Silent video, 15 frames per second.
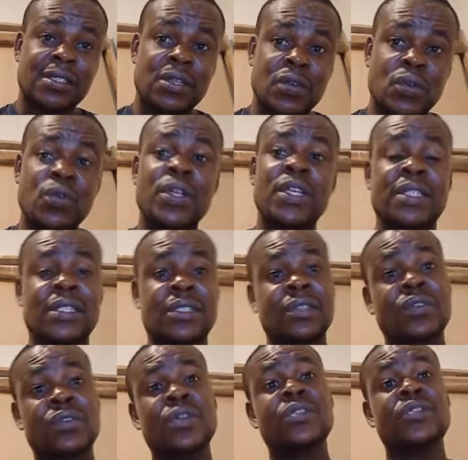who is
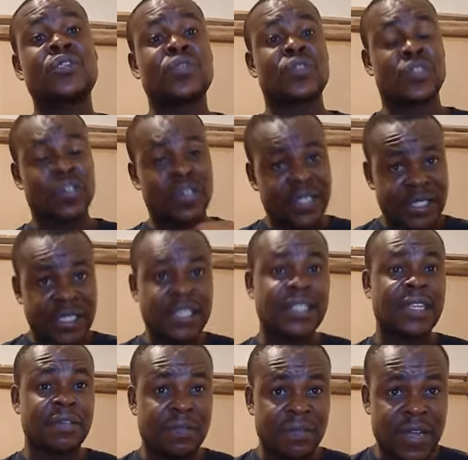going to succeed the
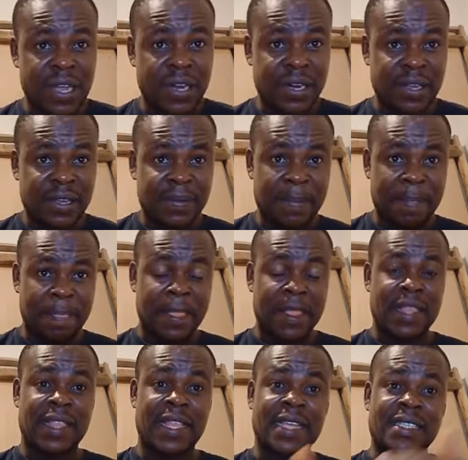father,
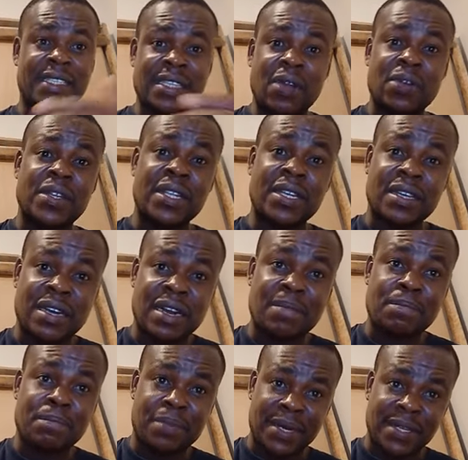the Saudi crown
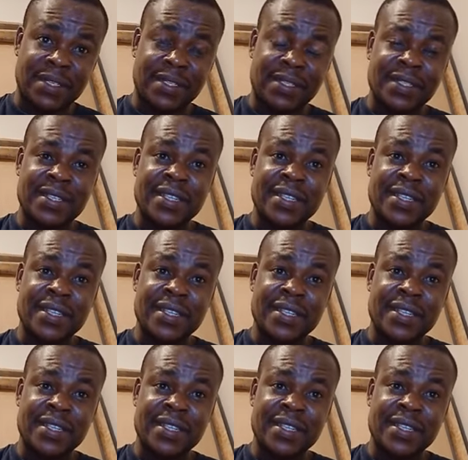prince,